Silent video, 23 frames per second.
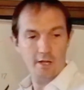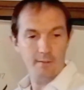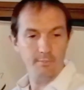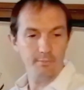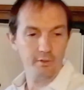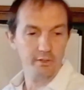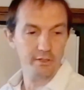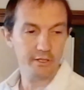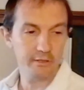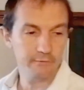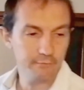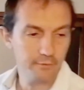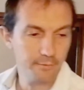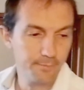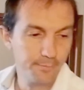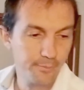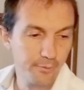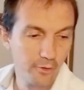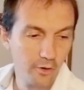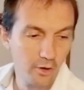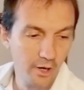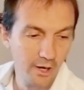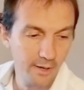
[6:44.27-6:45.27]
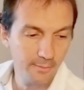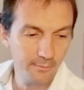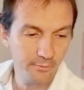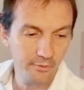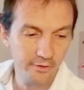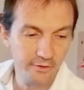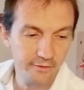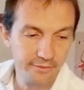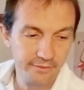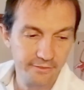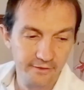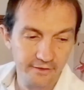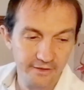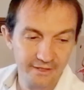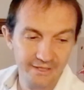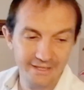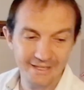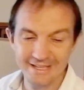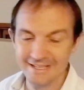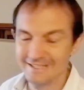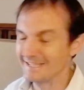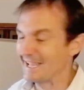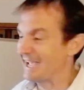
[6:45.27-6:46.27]
I believe the primary
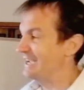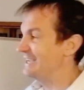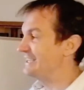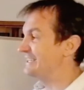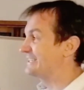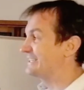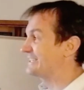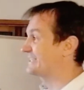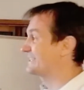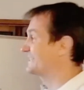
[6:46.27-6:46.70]
thing is a